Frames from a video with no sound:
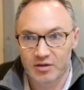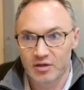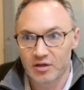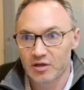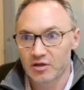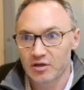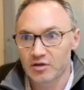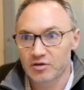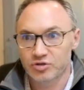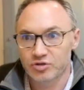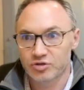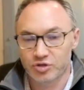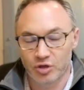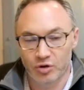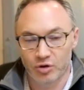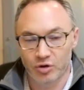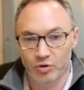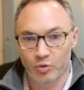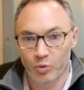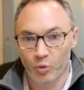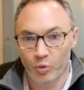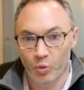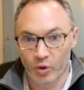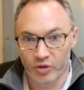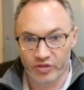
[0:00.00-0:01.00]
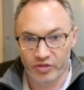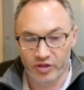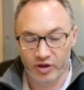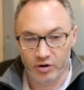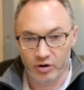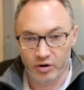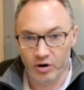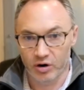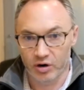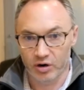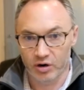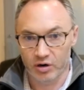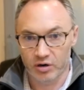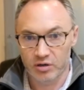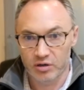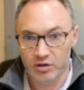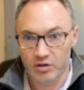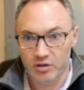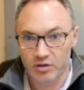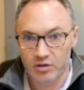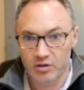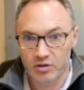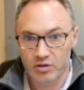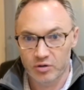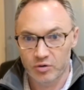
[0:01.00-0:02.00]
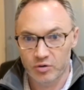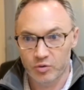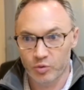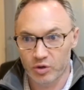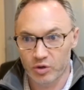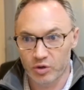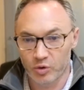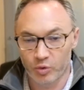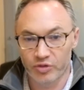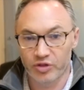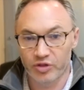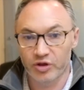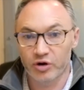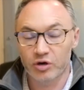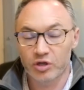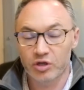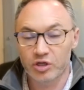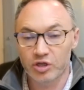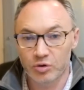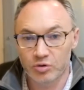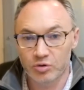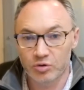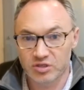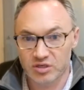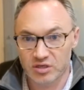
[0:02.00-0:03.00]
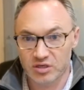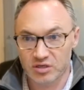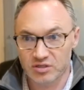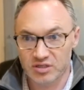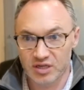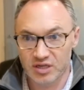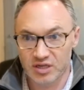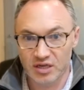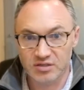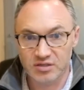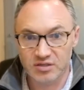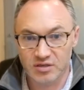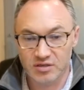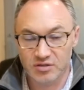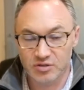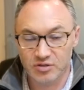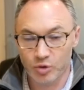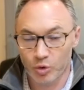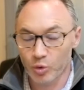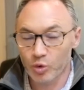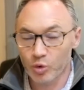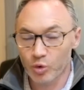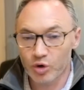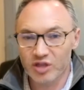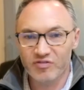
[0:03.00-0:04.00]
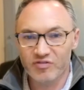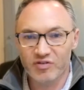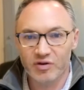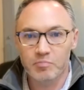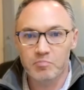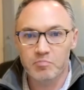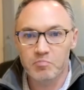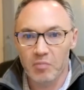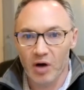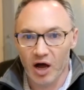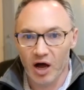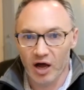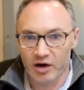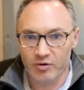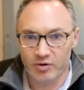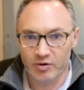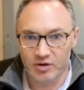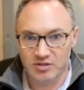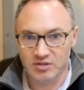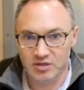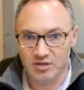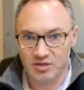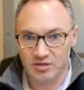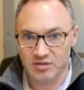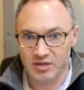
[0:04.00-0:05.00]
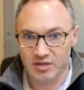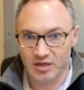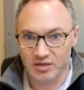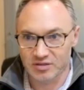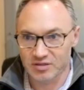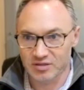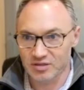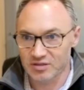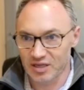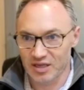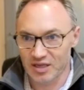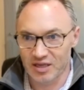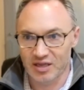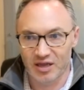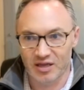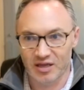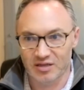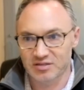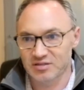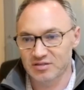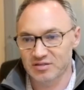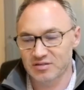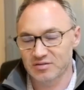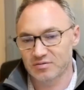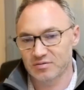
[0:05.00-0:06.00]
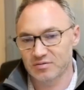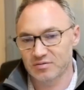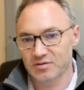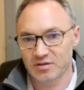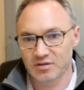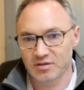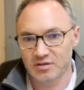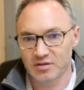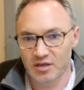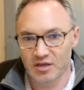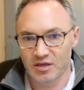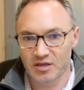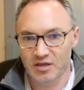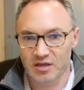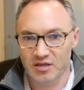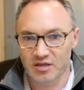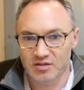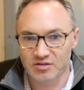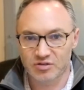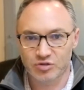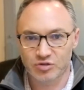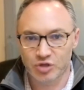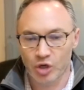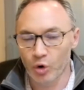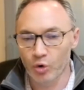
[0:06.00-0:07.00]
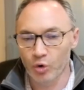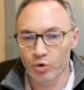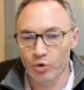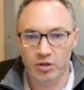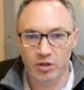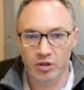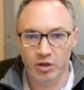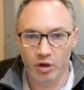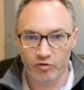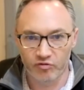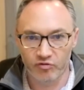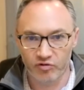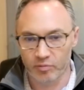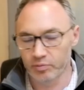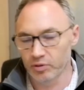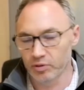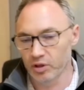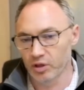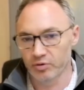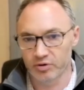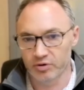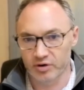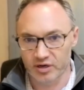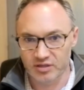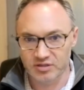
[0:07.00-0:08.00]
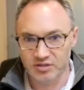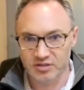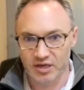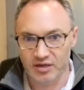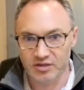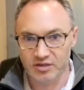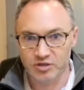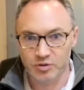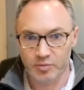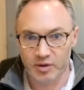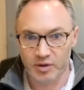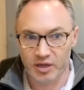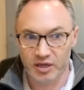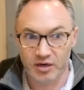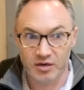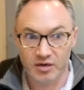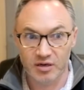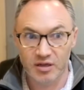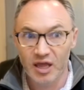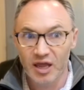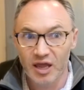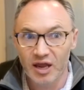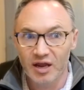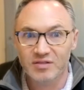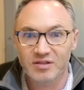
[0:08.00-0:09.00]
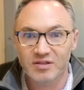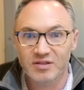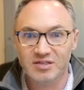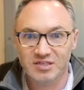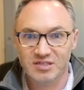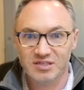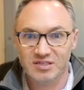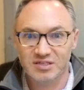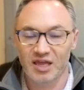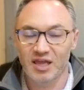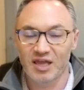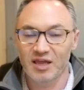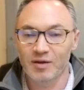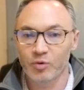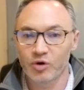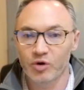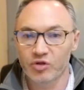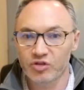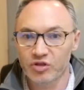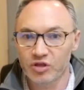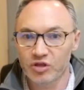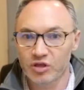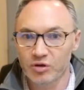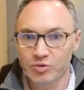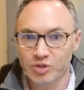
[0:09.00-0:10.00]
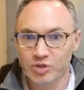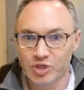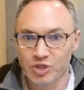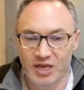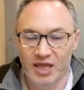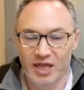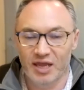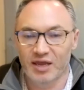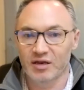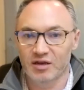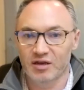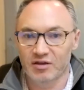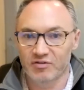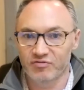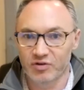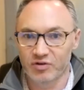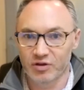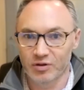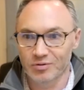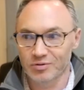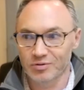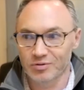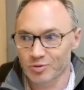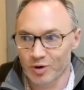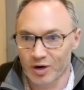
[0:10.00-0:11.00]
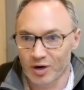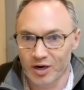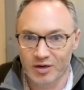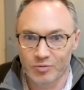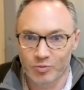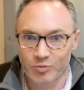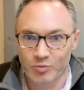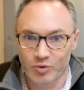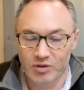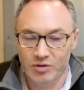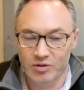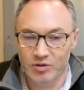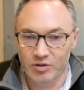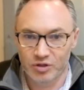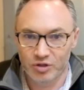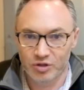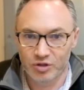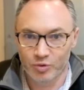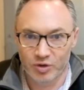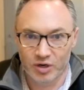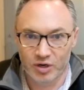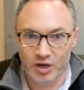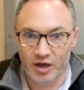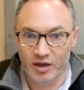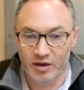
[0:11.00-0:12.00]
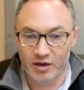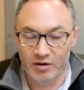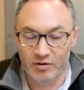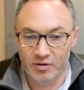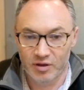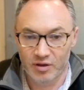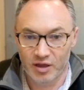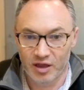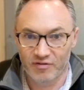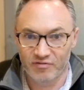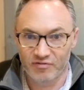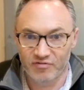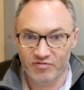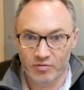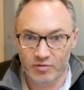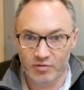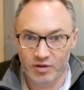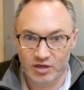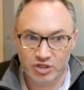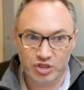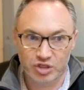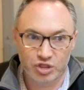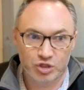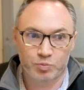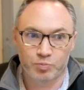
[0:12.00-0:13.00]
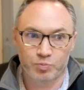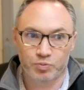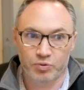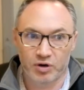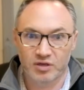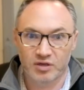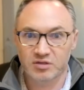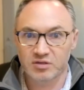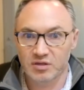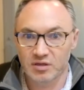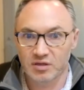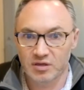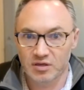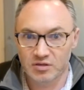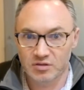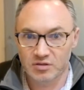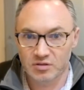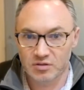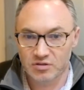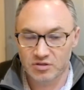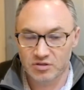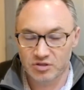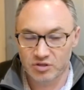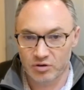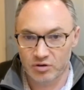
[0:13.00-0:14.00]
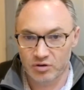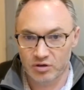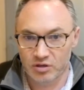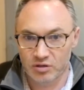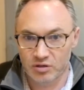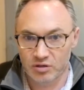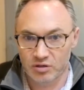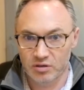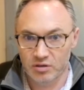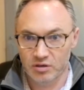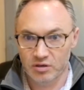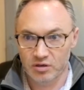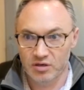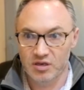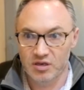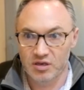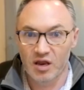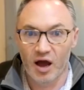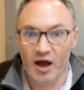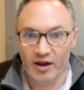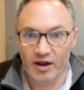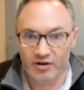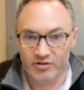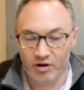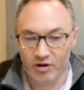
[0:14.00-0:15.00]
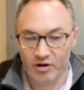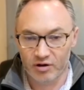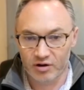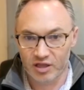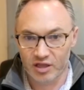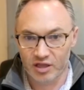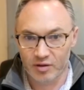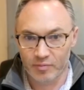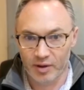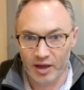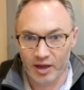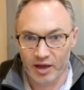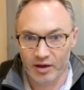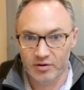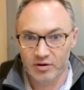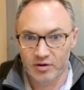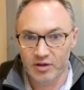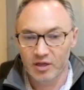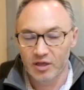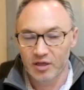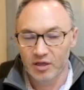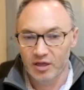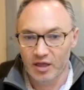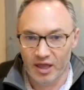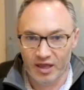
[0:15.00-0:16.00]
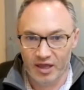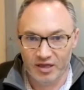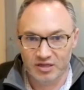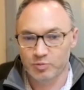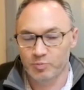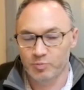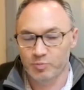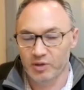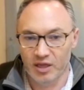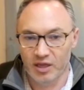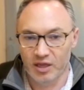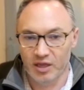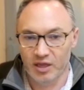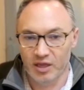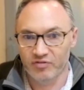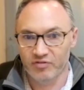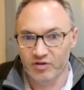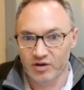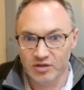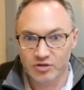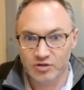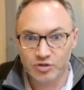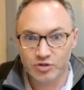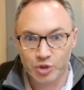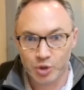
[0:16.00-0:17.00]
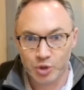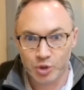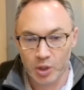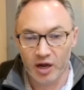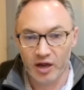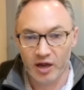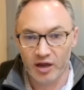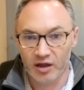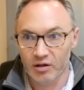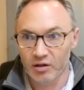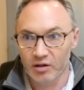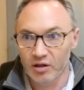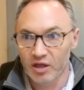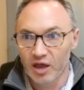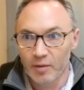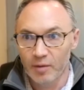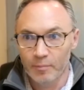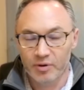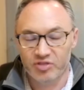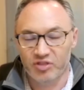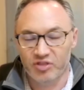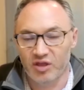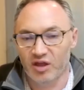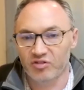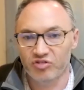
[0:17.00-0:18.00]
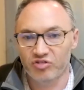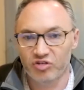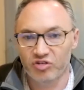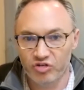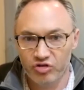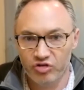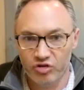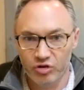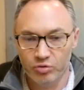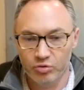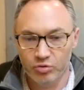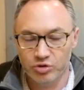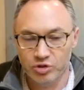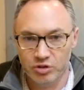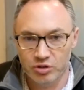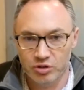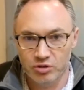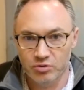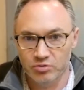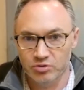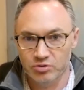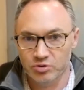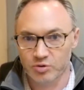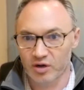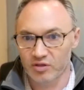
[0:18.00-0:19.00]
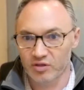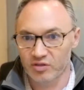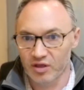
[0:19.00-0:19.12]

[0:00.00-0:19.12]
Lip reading: So when there are huge successes or even moderate successes, it gets totally overblown and exacerbated. The same with huge negative news, right? You and I have expressly started not talking about SBF and his trial, but that's huge news, right? The